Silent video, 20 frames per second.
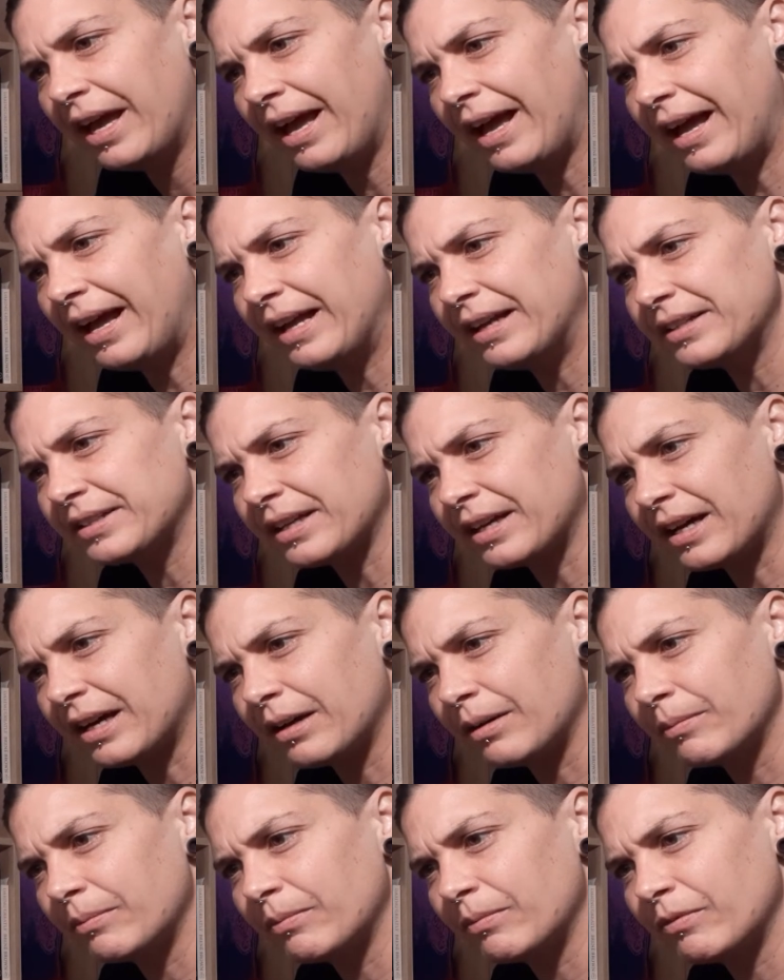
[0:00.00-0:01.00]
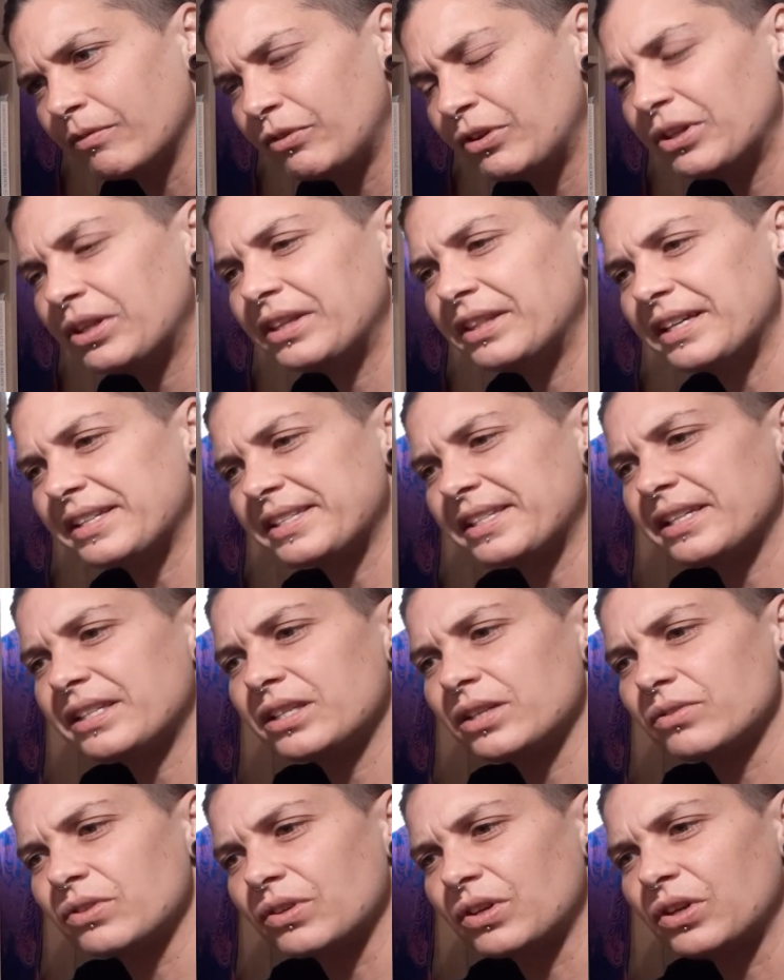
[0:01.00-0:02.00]
and um, feeling that sense
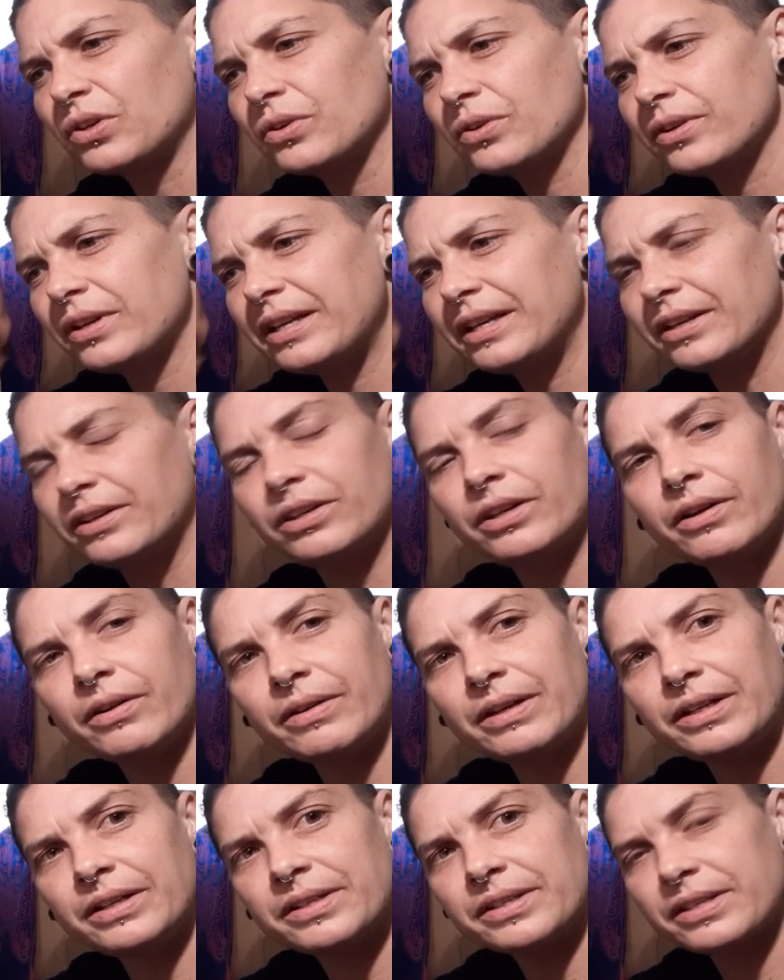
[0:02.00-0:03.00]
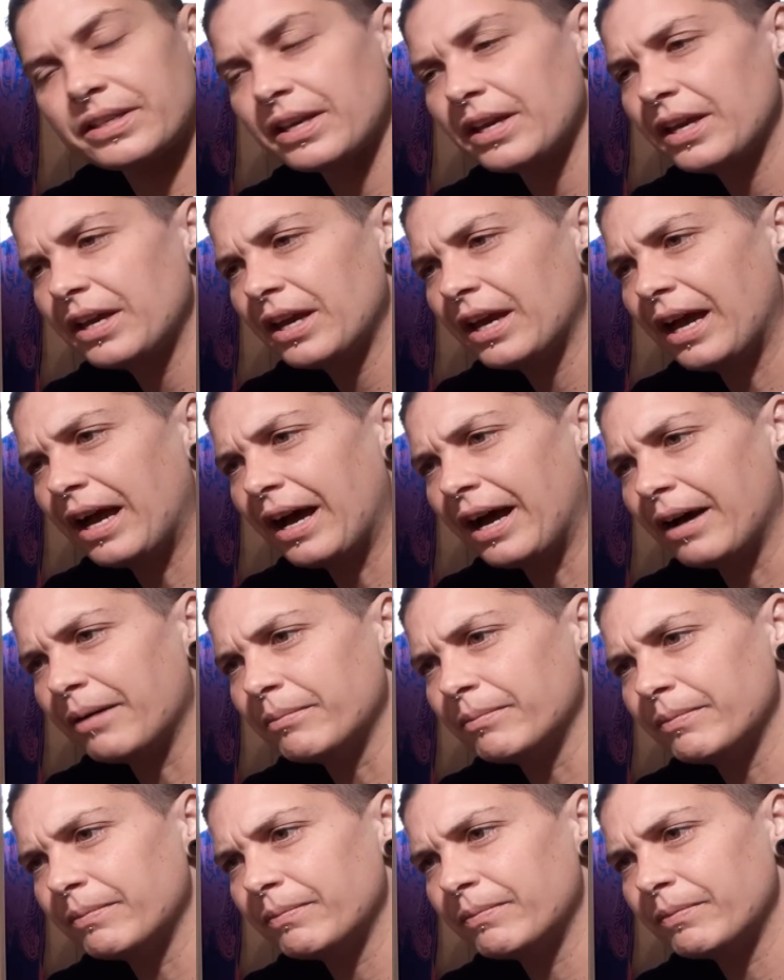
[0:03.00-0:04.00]
of security and knowingness,
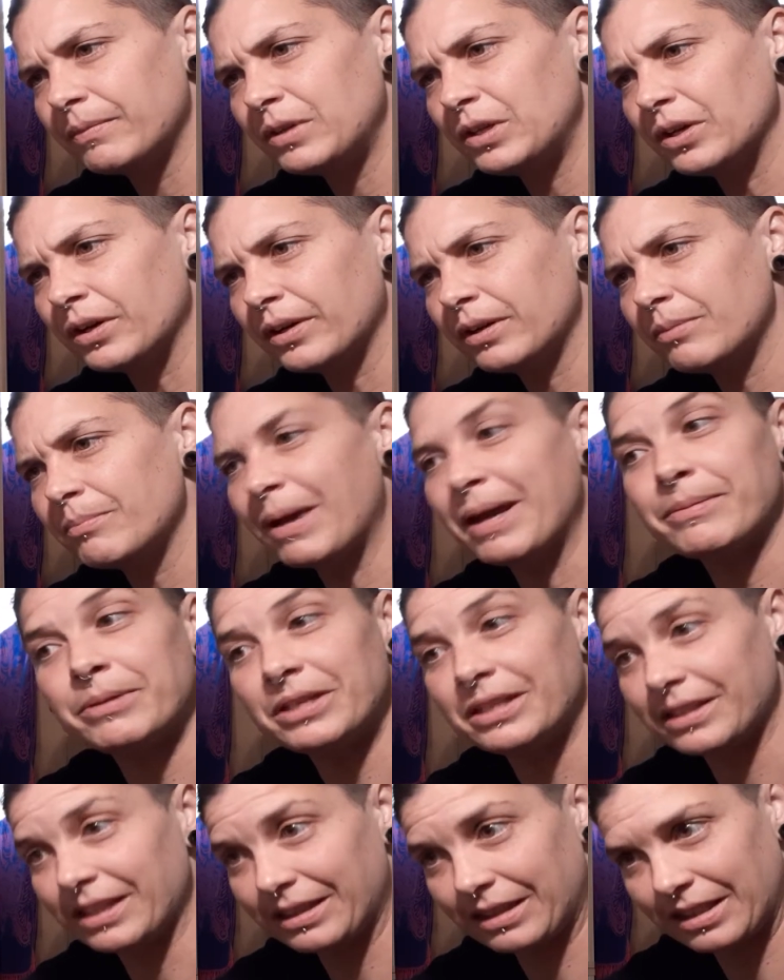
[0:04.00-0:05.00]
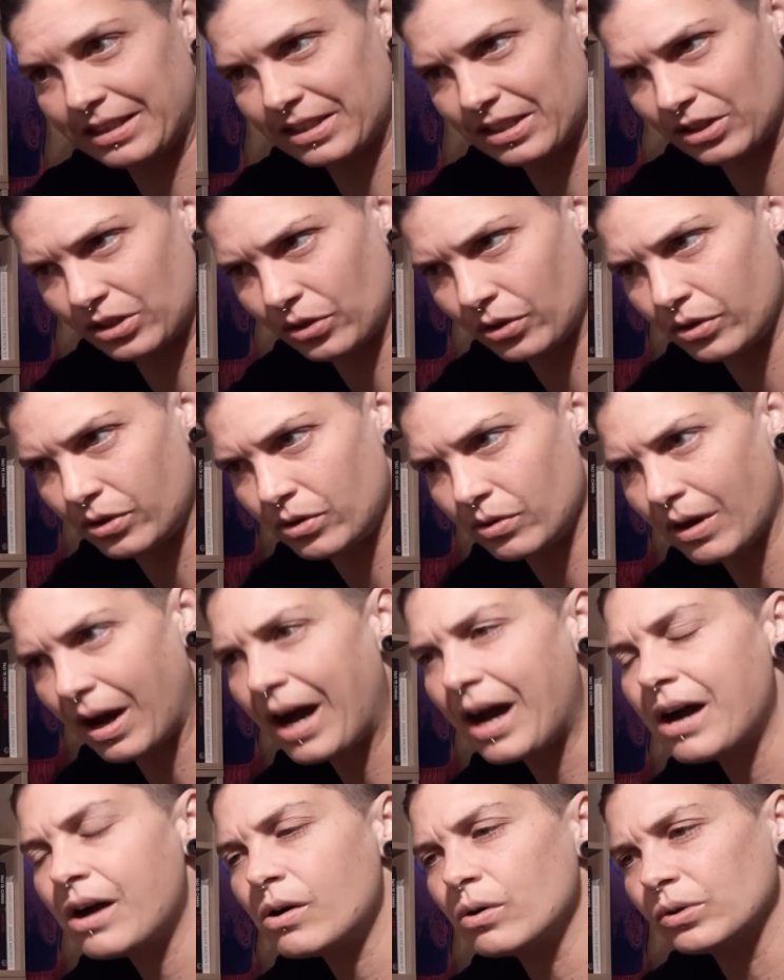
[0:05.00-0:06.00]
um, you know, maybe that this is who you
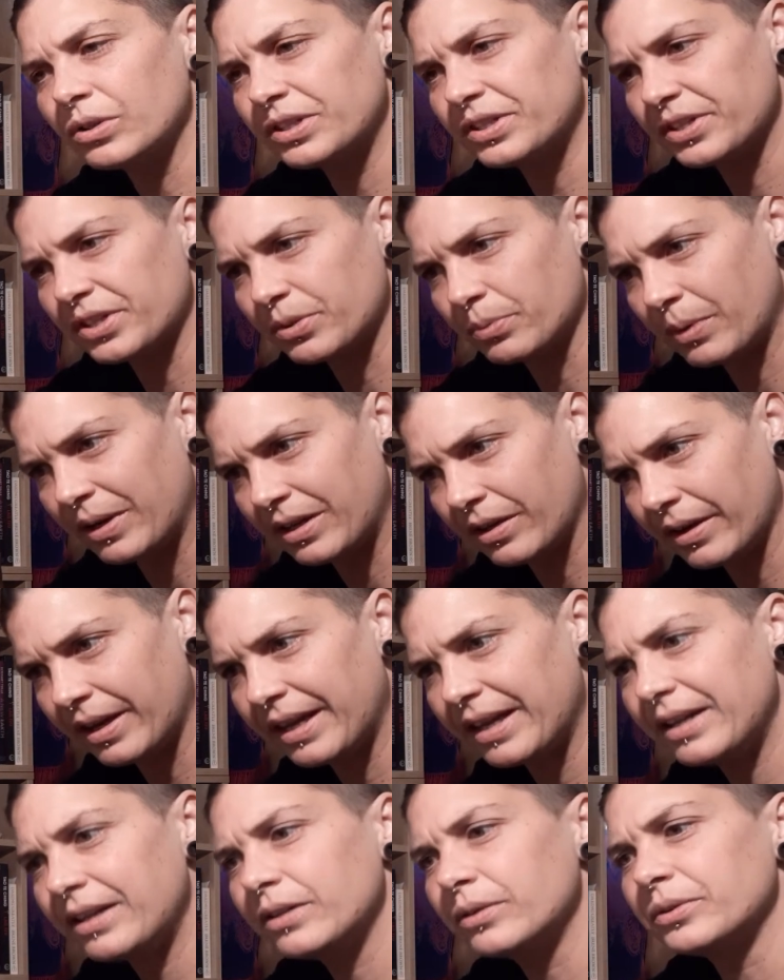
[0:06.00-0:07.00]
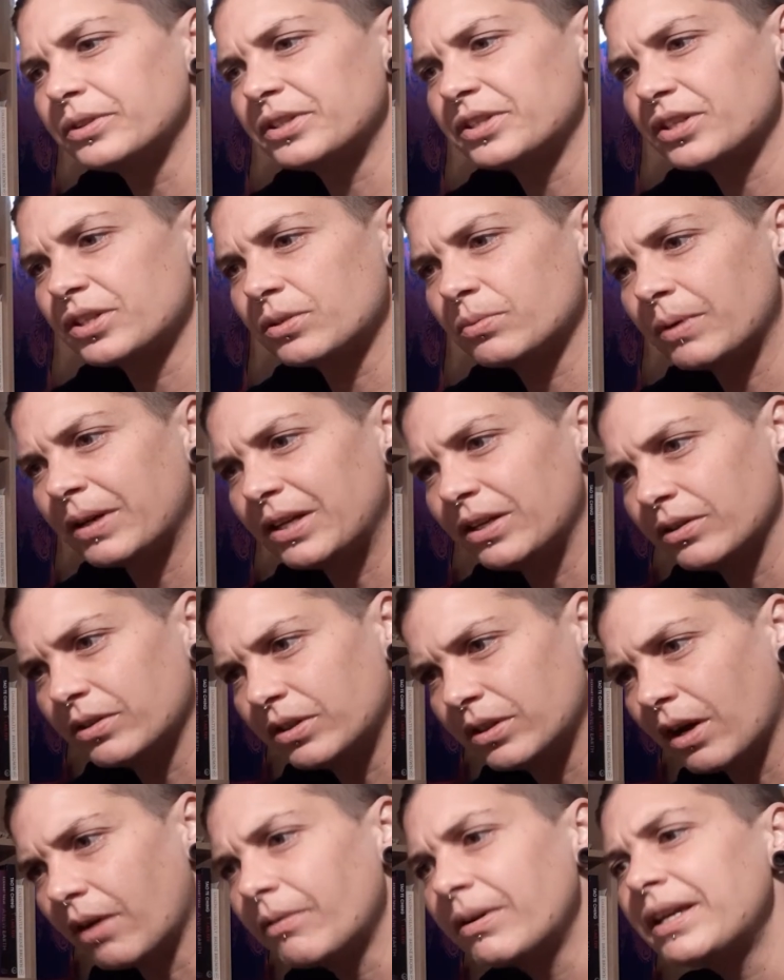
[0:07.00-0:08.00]
are, or this is where you're heading, or this is where you're
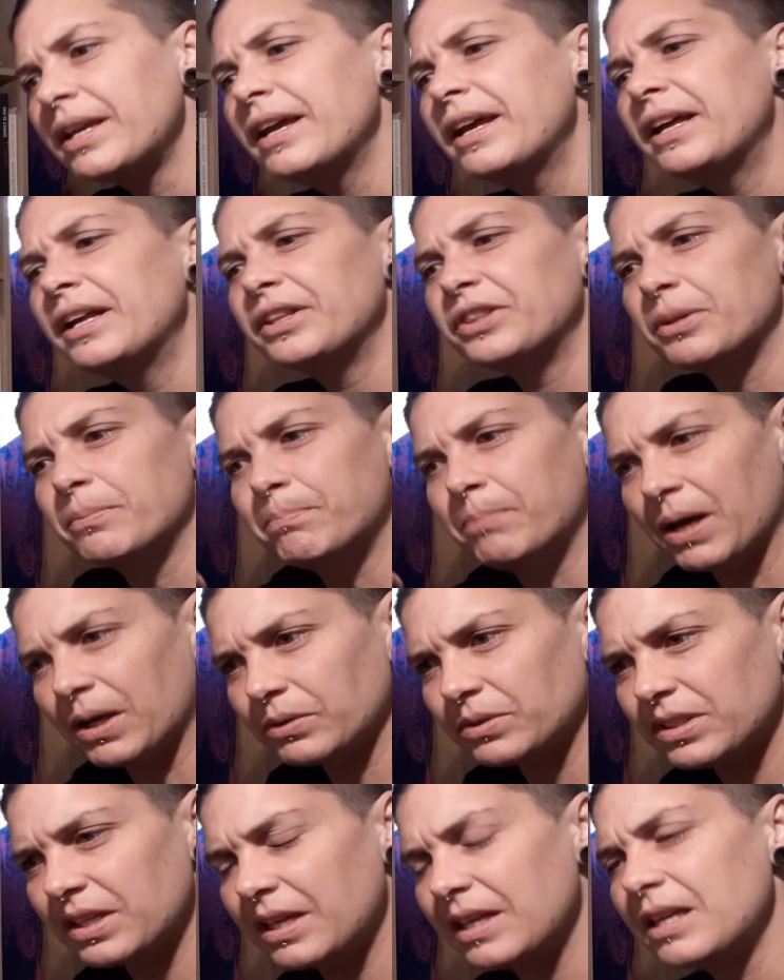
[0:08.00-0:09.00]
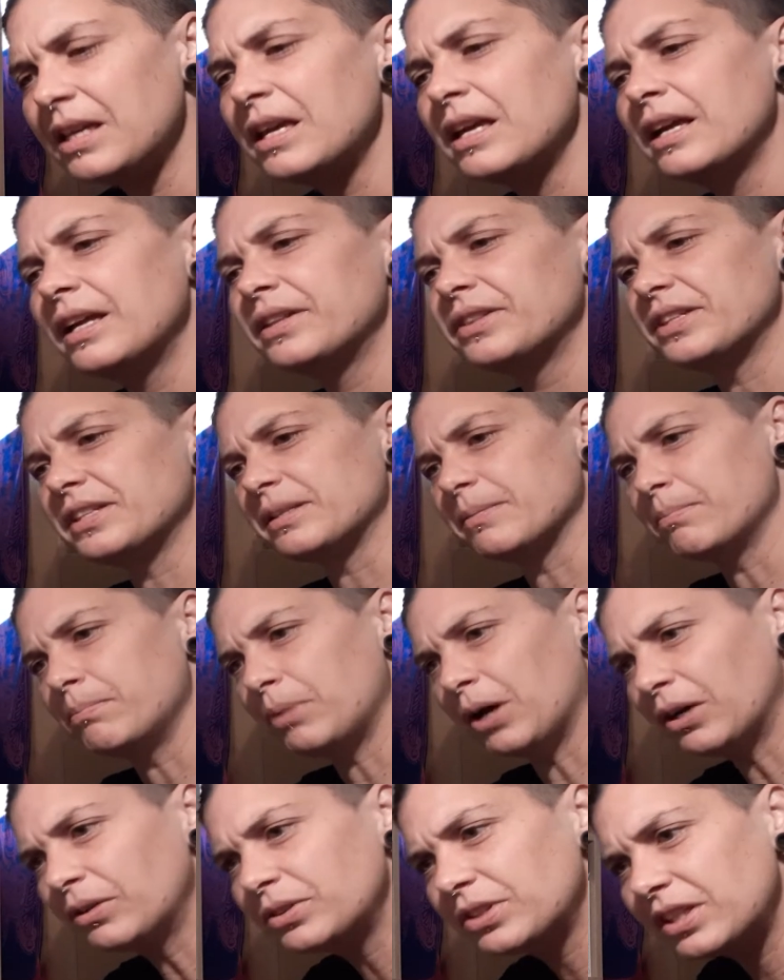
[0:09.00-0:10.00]
going. The belt here, there's a
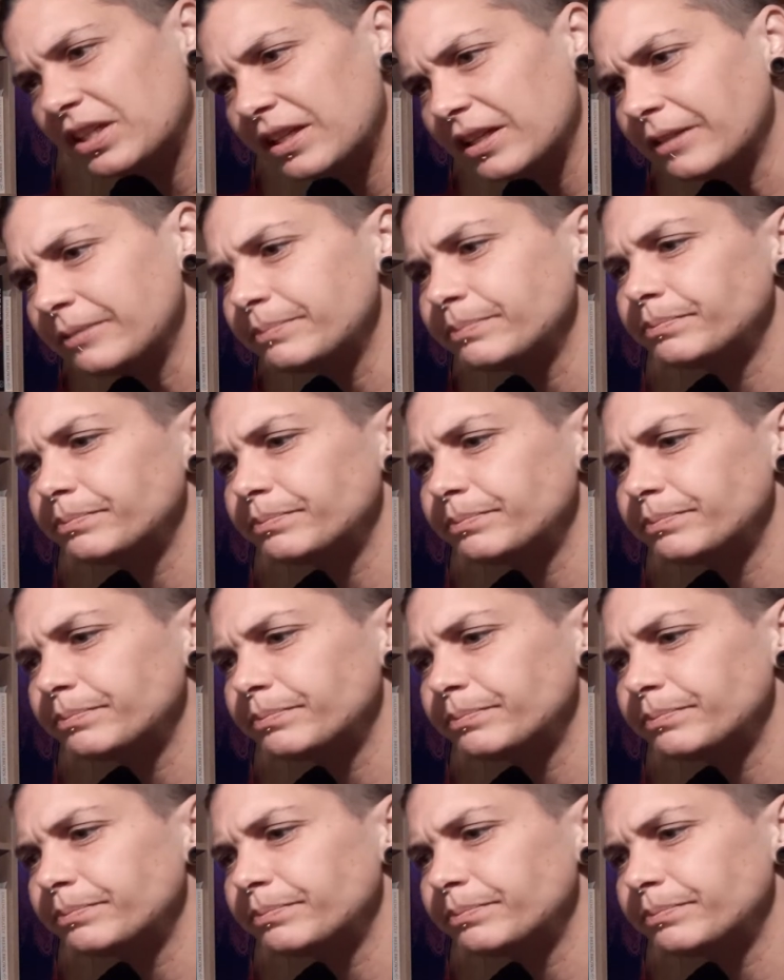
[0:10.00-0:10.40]
belt here